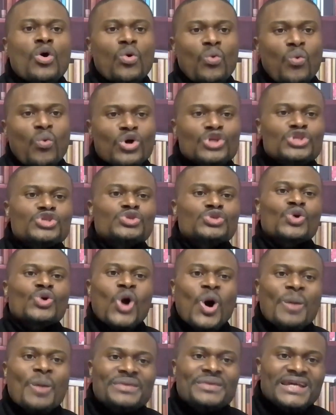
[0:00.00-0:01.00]
Once you
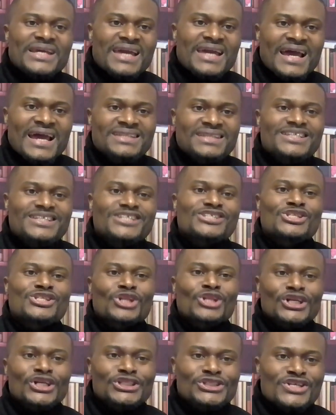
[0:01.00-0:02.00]
communicate, it's
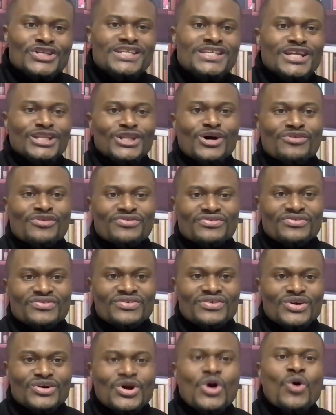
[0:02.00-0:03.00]
not just enough.
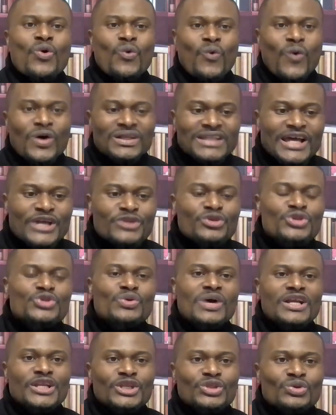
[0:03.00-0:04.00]
What I
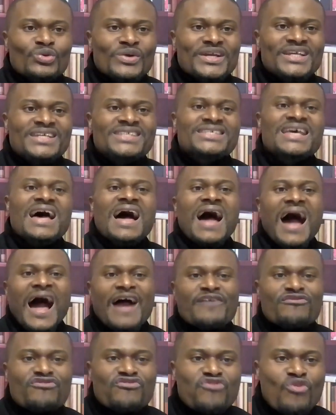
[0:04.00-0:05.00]
usually do is
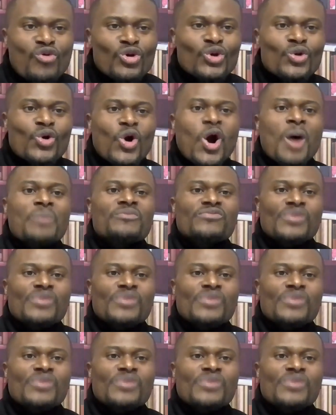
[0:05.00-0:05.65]
I follow up